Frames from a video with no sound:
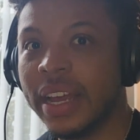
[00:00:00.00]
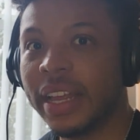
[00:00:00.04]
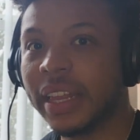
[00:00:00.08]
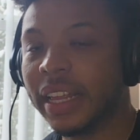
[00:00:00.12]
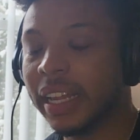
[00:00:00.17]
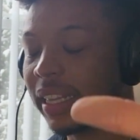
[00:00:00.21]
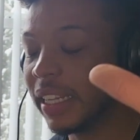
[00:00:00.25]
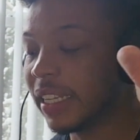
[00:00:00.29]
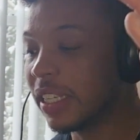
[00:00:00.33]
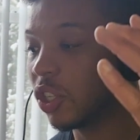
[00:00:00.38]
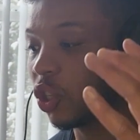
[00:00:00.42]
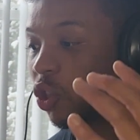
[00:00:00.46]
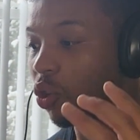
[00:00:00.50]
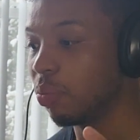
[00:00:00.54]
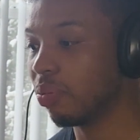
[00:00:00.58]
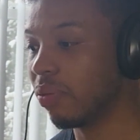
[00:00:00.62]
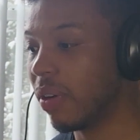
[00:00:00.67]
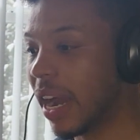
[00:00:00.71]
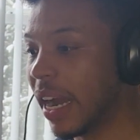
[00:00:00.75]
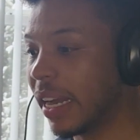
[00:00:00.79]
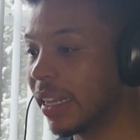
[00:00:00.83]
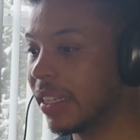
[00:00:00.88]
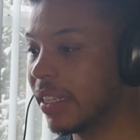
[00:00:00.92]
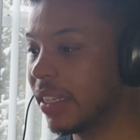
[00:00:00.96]
that this is the
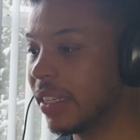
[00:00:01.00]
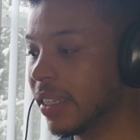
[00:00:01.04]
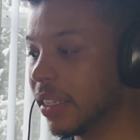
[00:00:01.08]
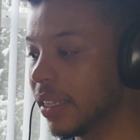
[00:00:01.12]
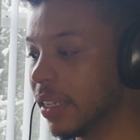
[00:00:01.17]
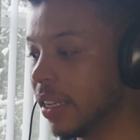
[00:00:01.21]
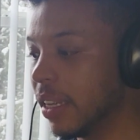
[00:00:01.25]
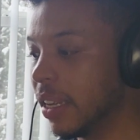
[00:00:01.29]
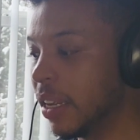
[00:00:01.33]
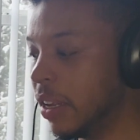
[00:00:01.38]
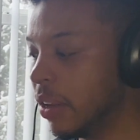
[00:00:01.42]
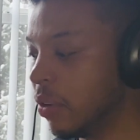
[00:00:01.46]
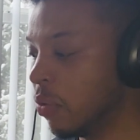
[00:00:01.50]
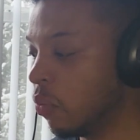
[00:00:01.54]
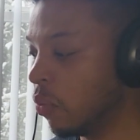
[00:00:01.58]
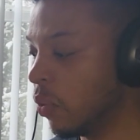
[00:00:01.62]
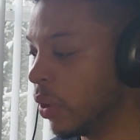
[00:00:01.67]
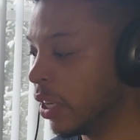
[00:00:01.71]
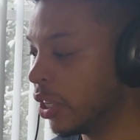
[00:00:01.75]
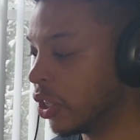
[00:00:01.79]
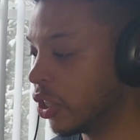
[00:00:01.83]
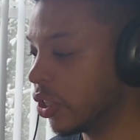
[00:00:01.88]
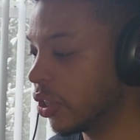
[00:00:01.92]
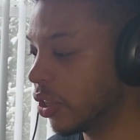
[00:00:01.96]
practice in
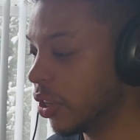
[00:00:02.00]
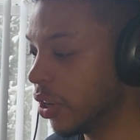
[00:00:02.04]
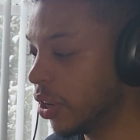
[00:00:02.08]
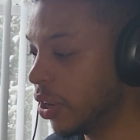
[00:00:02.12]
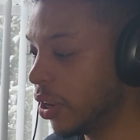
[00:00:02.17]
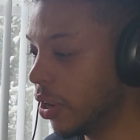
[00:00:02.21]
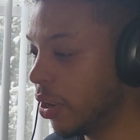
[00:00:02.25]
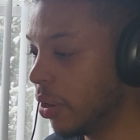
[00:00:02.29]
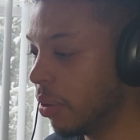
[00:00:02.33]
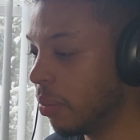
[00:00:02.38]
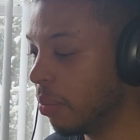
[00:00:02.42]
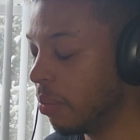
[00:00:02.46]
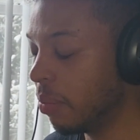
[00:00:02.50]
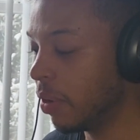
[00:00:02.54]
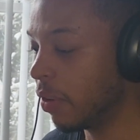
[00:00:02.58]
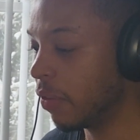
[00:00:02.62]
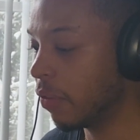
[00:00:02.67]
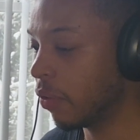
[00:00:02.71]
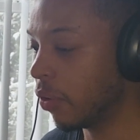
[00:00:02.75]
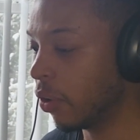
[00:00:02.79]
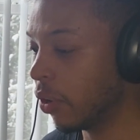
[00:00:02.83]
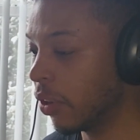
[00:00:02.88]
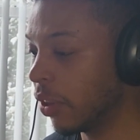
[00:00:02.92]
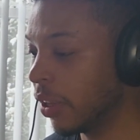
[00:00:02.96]
which
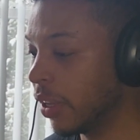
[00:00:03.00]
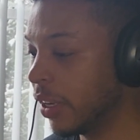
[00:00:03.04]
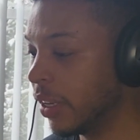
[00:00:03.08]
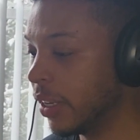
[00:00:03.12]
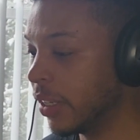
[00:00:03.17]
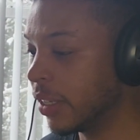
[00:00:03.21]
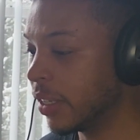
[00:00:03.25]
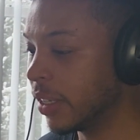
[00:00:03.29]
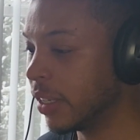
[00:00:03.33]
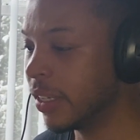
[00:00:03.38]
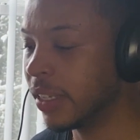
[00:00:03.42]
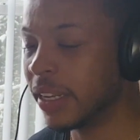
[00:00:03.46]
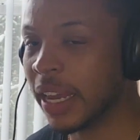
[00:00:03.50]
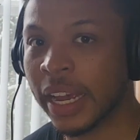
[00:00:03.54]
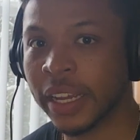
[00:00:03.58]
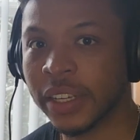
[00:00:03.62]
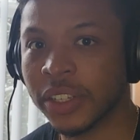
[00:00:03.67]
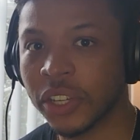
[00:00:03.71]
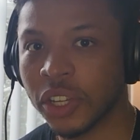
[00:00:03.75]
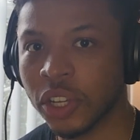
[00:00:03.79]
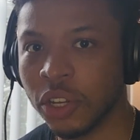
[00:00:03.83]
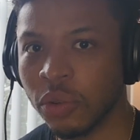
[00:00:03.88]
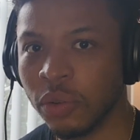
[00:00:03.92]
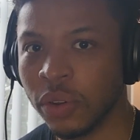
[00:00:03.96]
McFarlane is
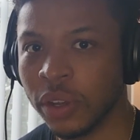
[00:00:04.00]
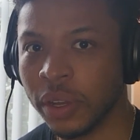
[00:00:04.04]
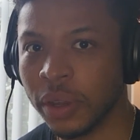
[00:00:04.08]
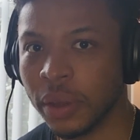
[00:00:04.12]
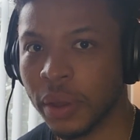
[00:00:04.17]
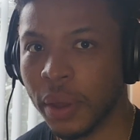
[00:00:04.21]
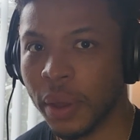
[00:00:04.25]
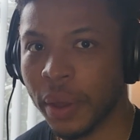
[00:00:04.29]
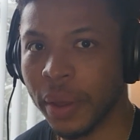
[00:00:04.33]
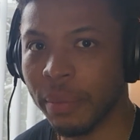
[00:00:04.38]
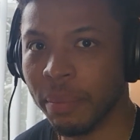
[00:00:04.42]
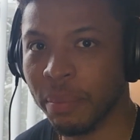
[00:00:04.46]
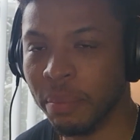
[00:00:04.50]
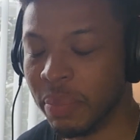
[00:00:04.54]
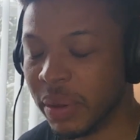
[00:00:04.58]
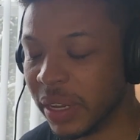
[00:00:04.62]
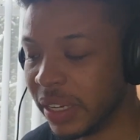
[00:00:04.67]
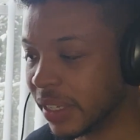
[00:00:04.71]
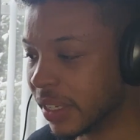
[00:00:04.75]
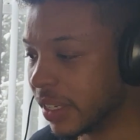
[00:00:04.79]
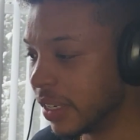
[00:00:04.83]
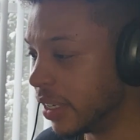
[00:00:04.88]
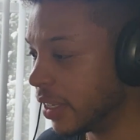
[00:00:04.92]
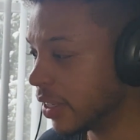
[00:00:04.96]
executing
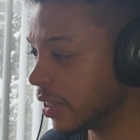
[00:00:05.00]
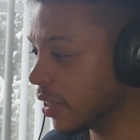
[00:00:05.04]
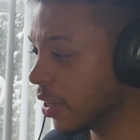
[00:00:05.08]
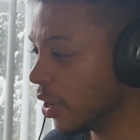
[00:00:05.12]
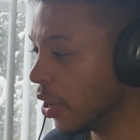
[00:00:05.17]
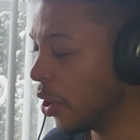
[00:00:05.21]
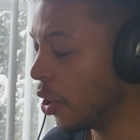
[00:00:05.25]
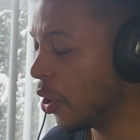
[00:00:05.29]
business.